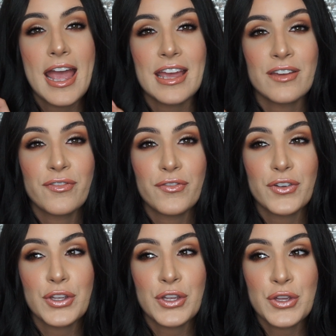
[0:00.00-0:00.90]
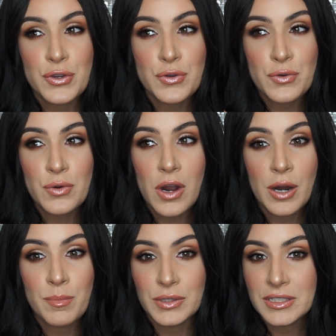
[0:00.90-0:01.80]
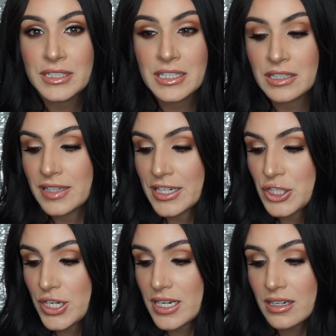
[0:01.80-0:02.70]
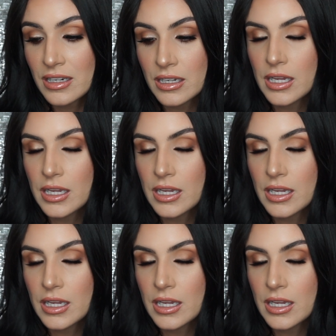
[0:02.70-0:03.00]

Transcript: if you are building a collection